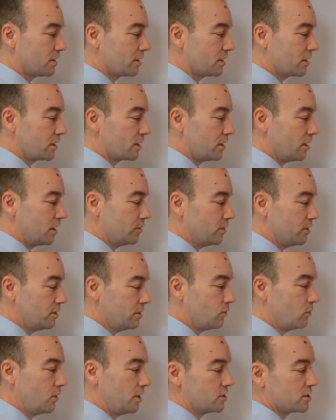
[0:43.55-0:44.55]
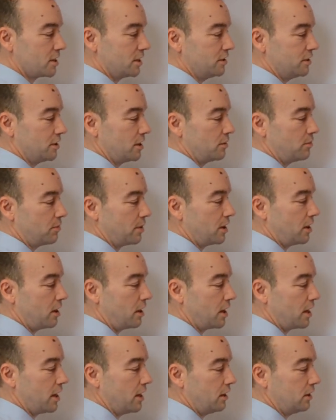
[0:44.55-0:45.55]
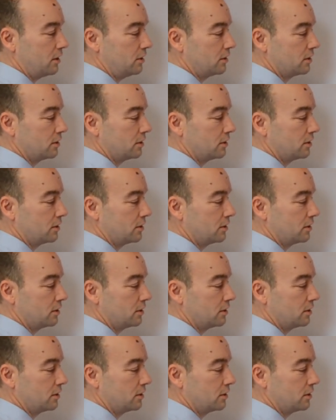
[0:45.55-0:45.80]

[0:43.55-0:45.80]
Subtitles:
carbon? Well, it's under Part L